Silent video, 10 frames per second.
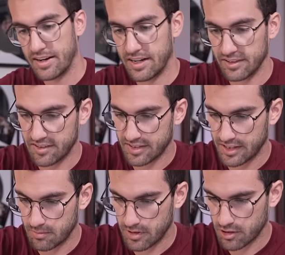Now let's
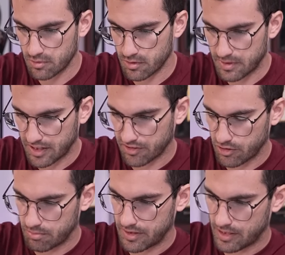get the motherboard box
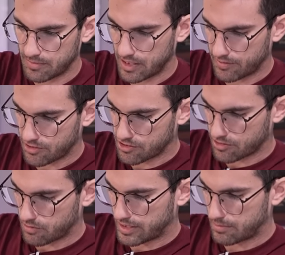open. I'm not even
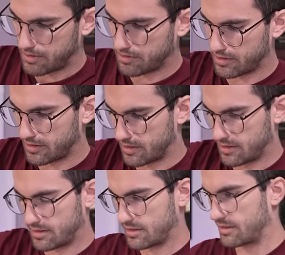sure why I'm using
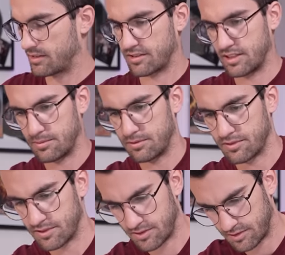a scalpel
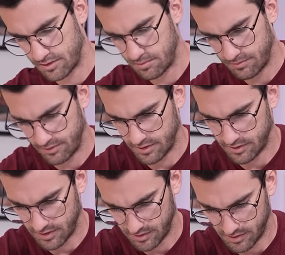for this,
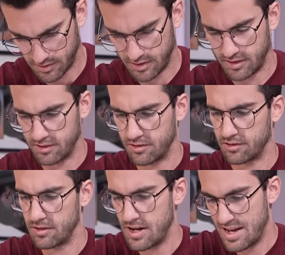fairly easy to get
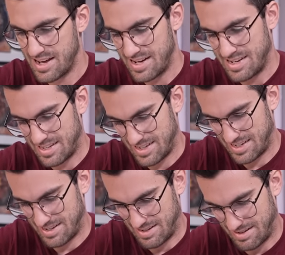into.
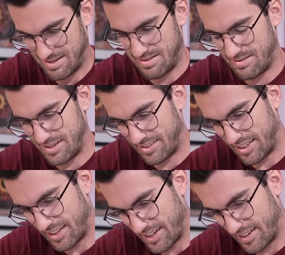I
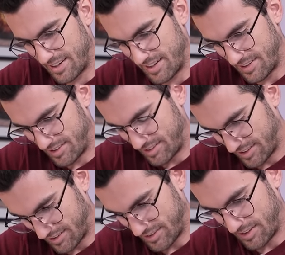say that, and this
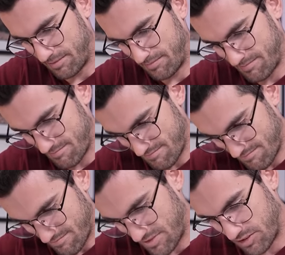thing is like
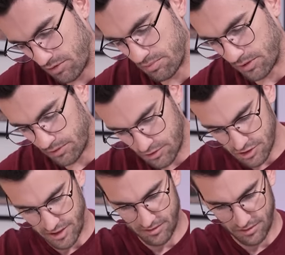super glued
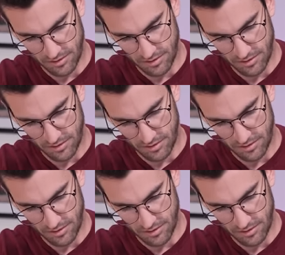shut,